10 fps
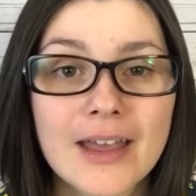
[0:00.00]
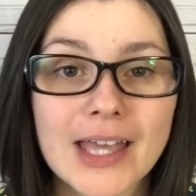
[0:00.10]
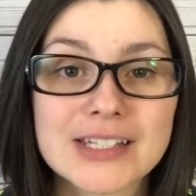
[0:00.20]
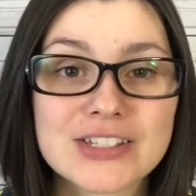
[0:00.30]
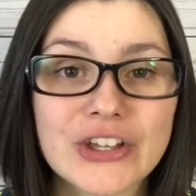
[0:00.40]

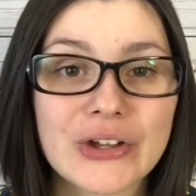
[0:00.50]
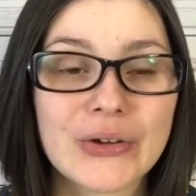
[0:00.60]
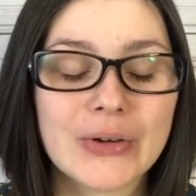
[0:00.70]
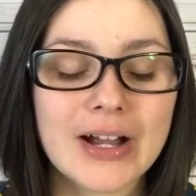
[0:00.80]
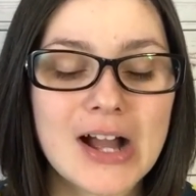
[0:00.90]
And
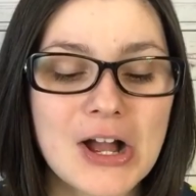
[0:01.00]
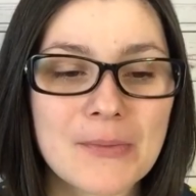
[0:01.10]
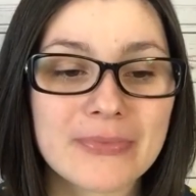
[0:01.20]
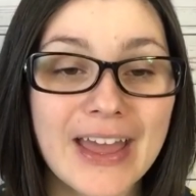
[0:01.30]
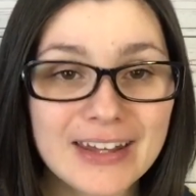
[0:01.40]
so
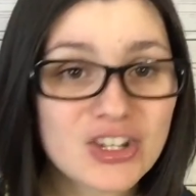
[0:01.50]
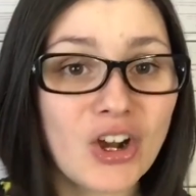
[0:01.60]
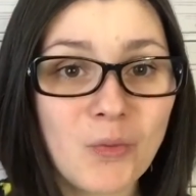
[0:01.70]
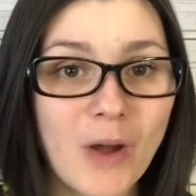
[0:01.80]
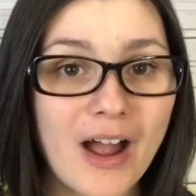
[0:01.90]
that's
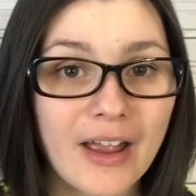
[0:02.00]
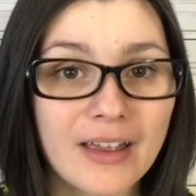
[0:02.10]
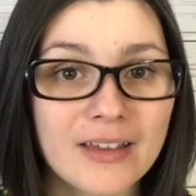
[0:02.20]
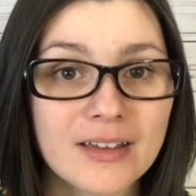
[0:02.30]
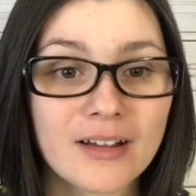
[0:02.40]
our why.